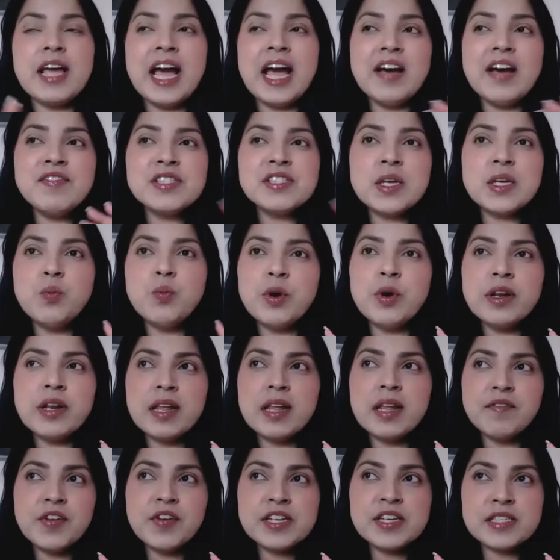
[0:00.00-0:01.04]
have someone,
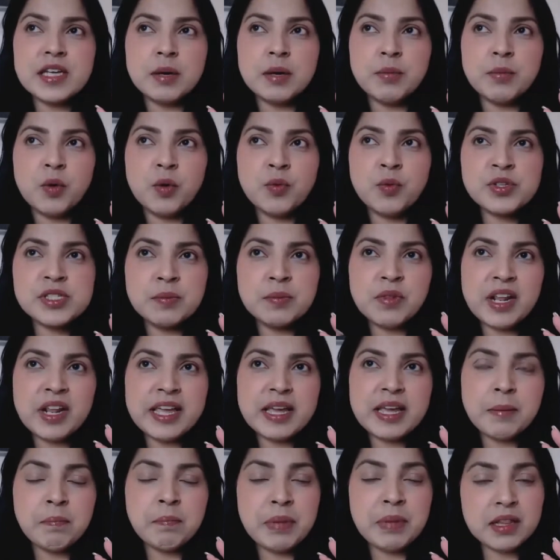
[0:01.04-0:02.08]
for example, someone
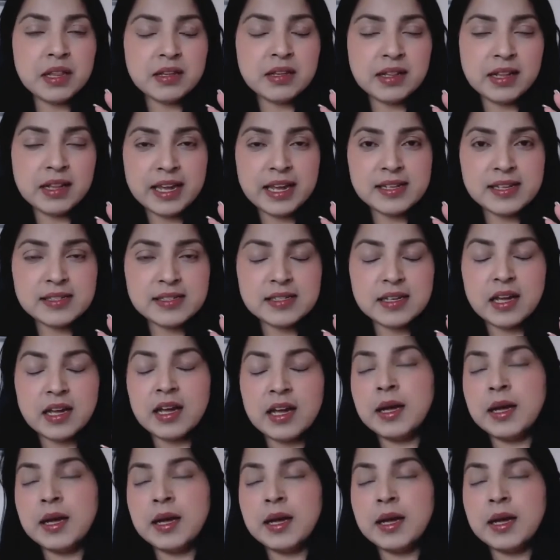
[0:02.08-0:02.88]
like Bill Gates,